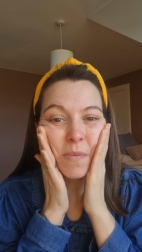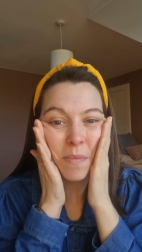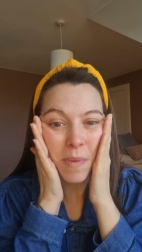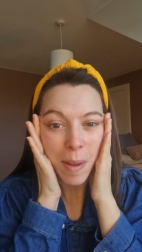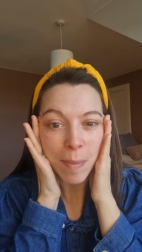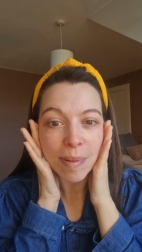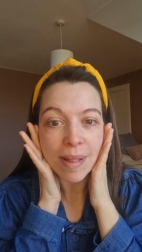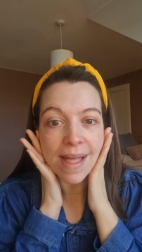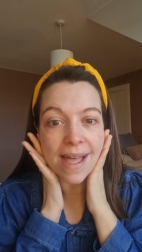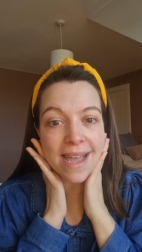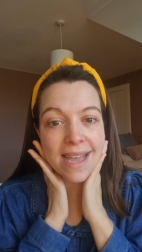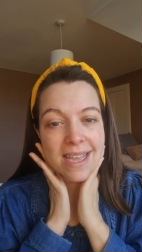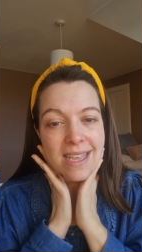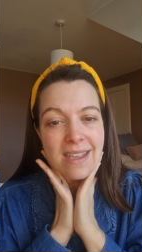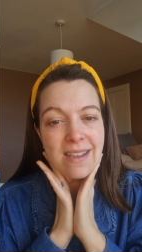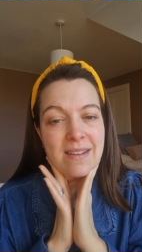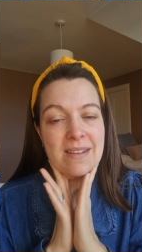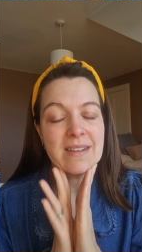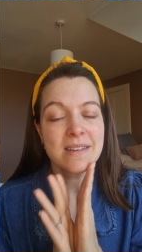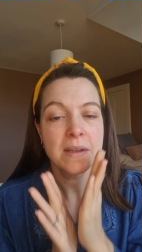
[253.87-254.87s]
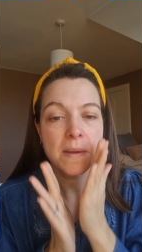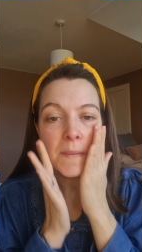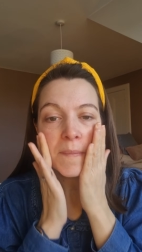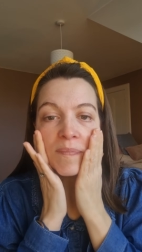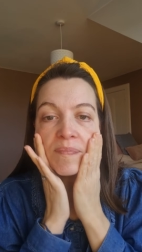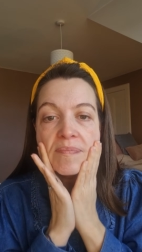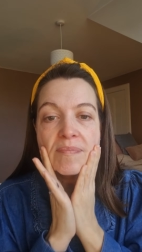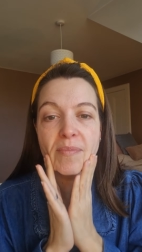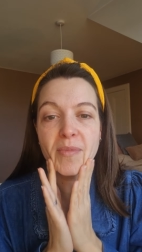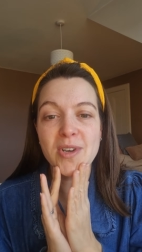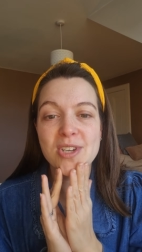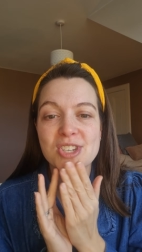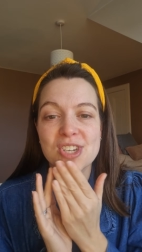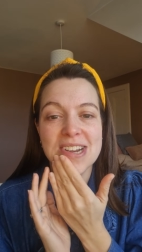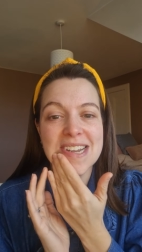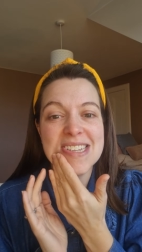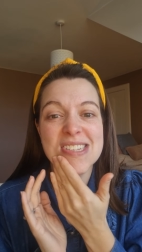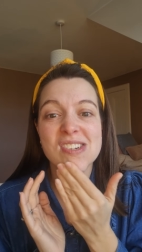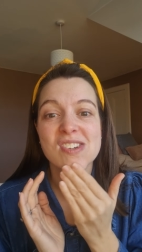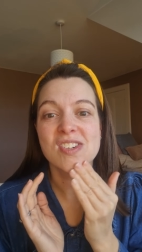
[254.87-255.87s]
apply
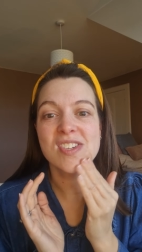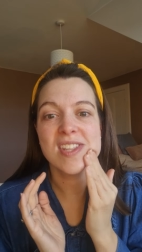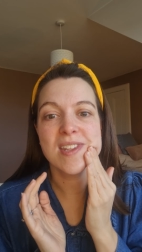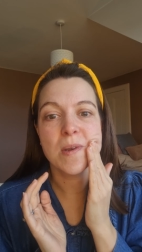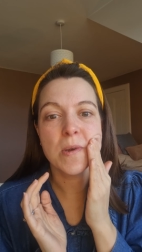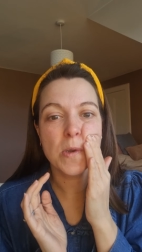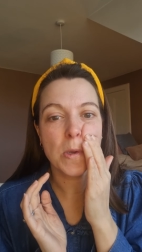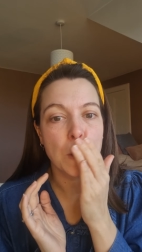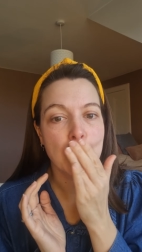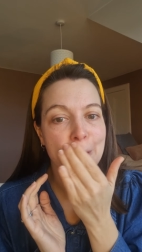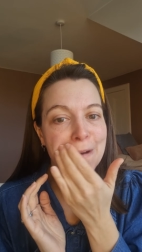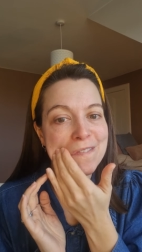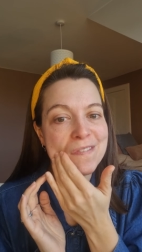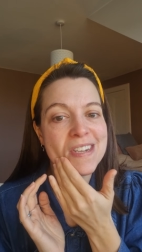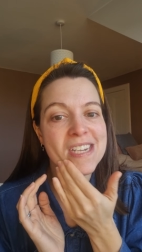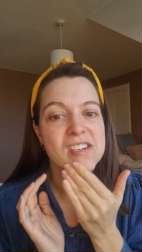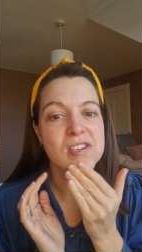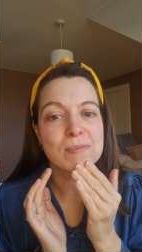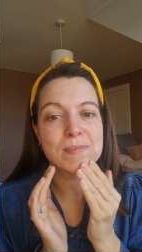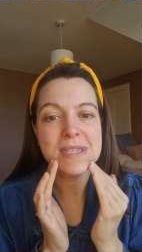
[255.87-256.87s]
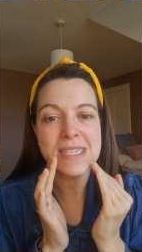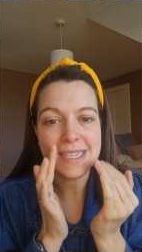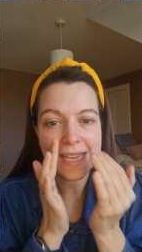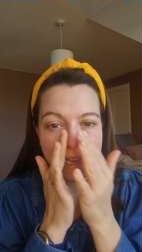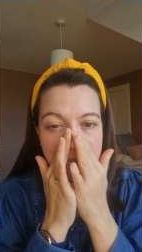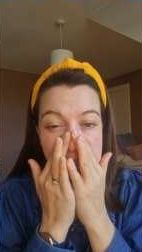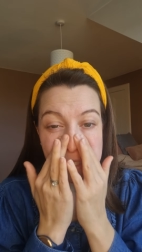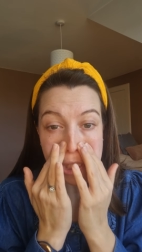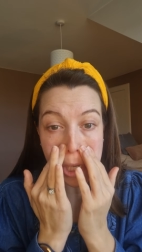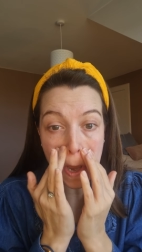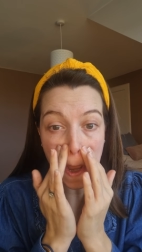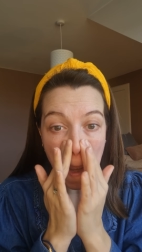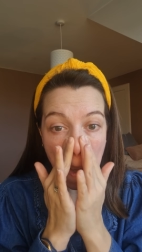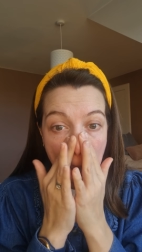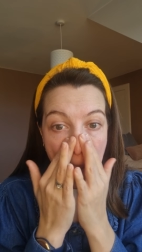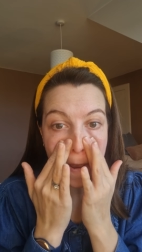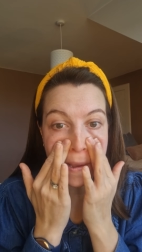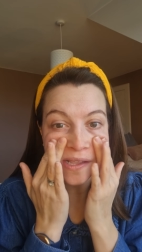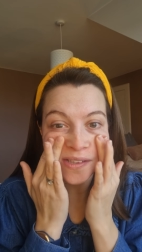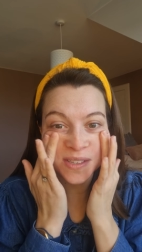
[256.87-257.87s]
moisturisers and then do your facial massage.
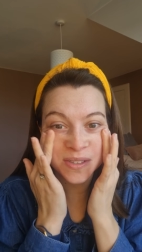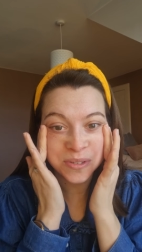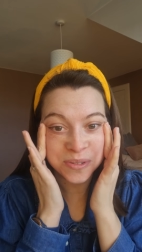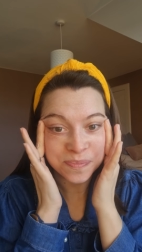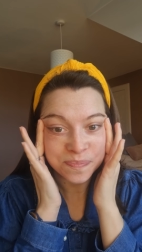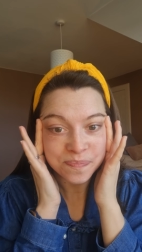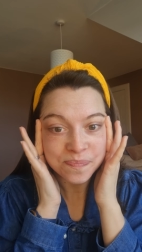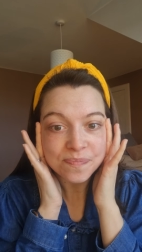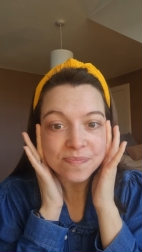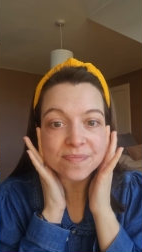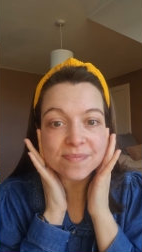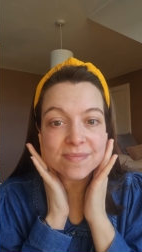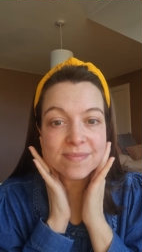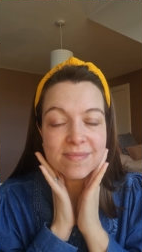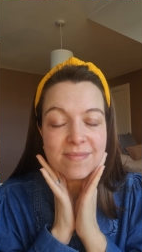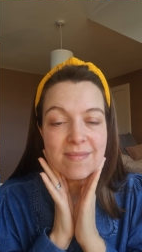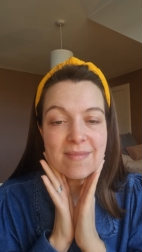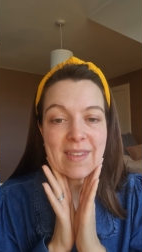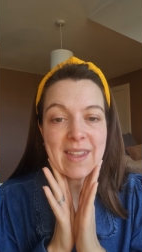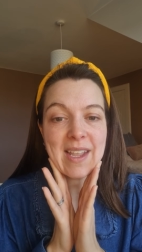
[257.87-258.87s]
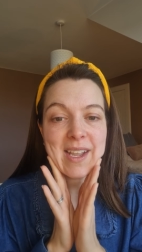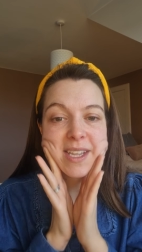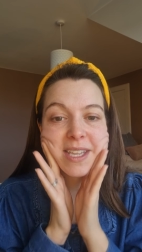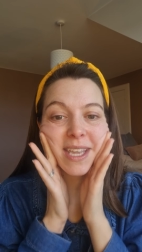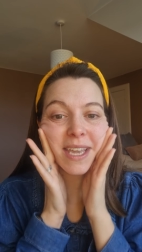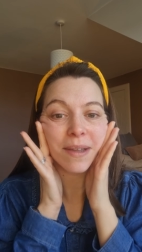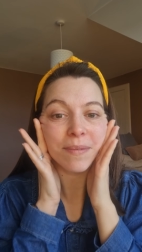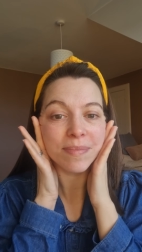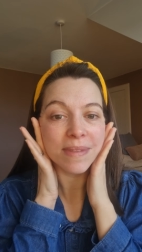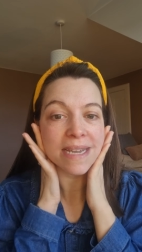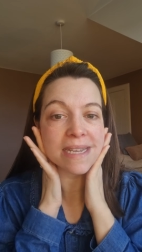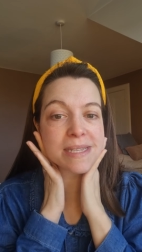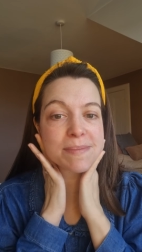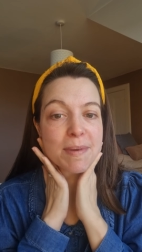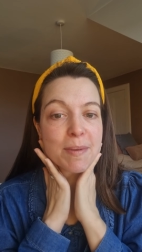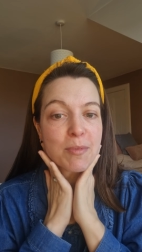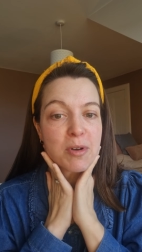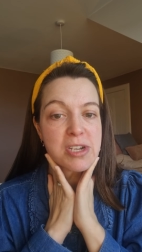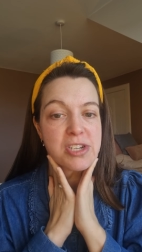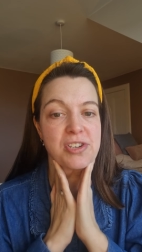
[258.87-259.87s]
So yeah, that's my
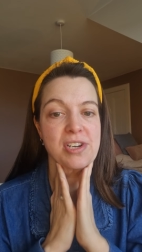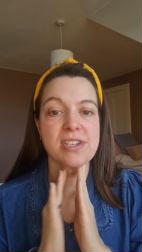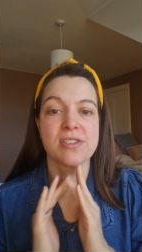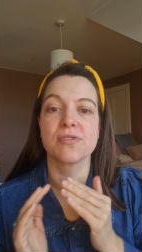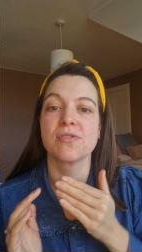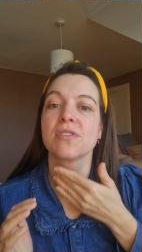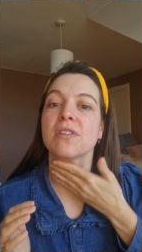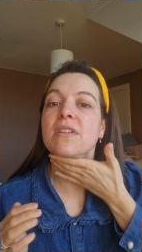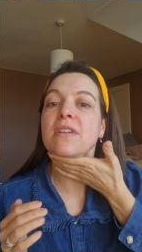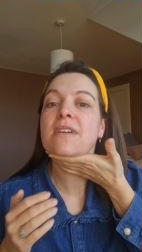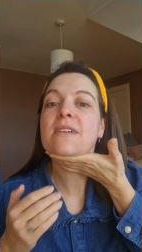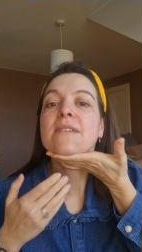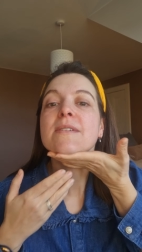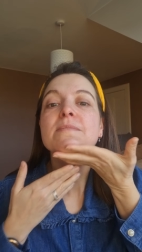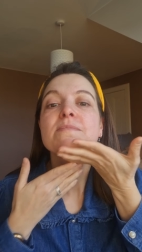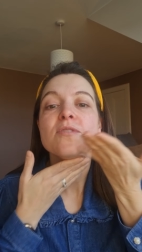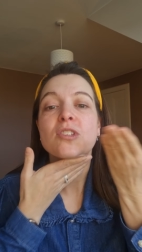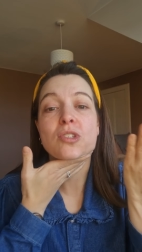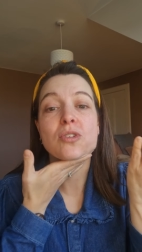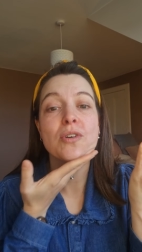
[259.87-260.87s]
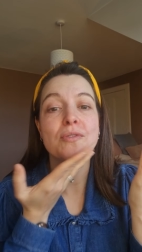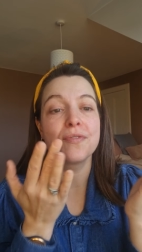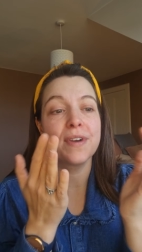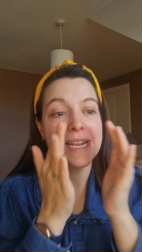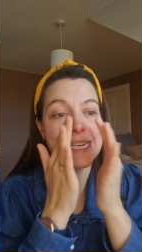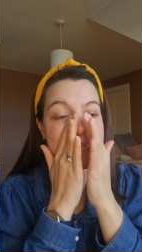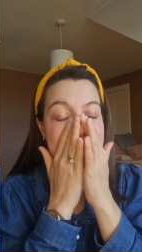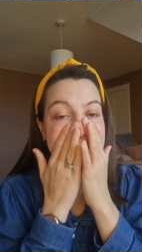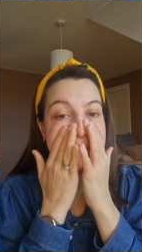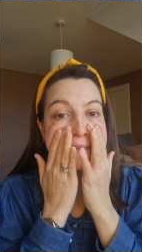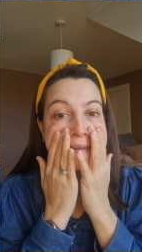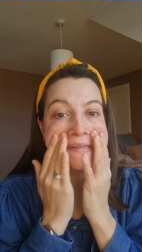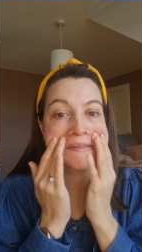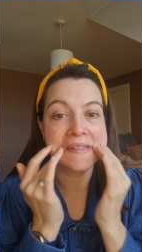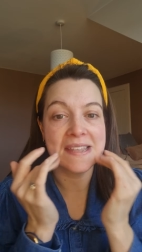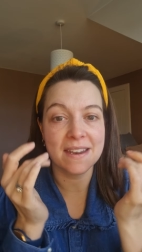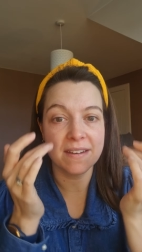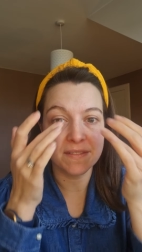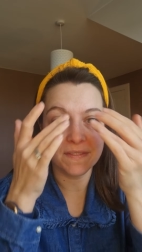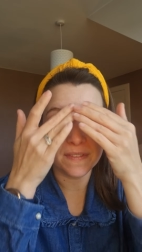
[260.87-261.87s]
moisturiser on. So already my
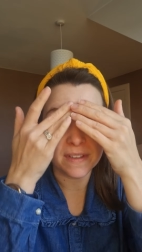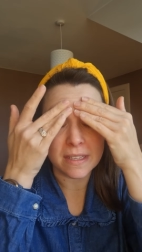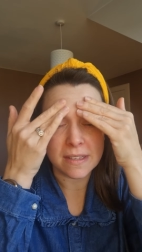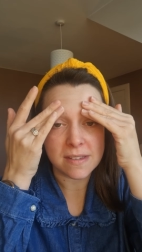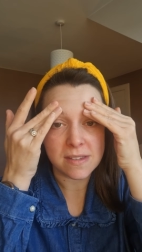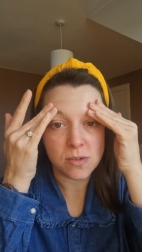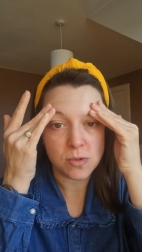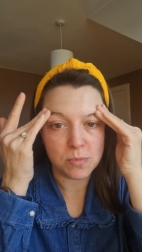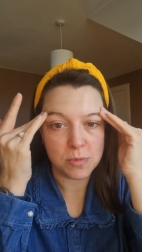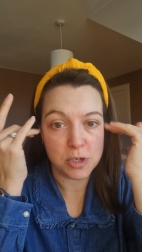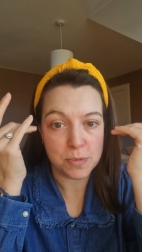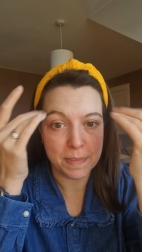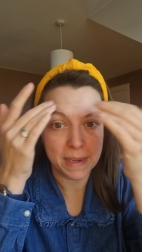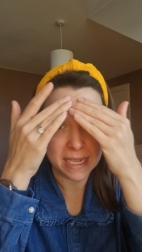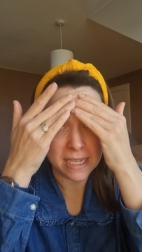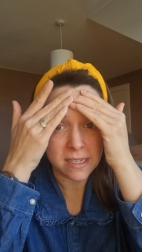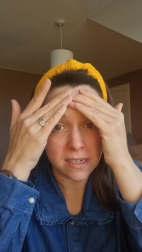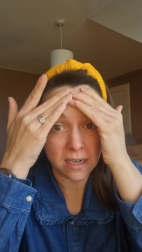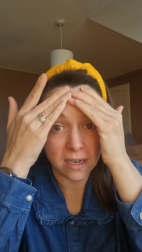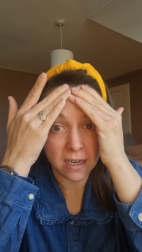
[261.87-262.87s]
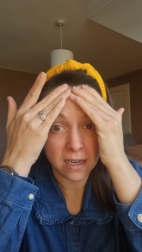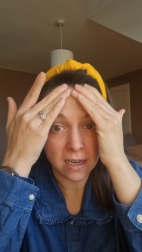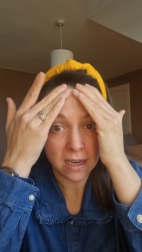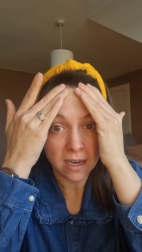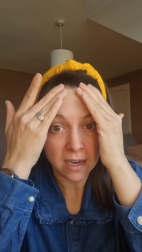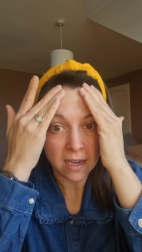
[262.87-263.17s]
skin feels so much better.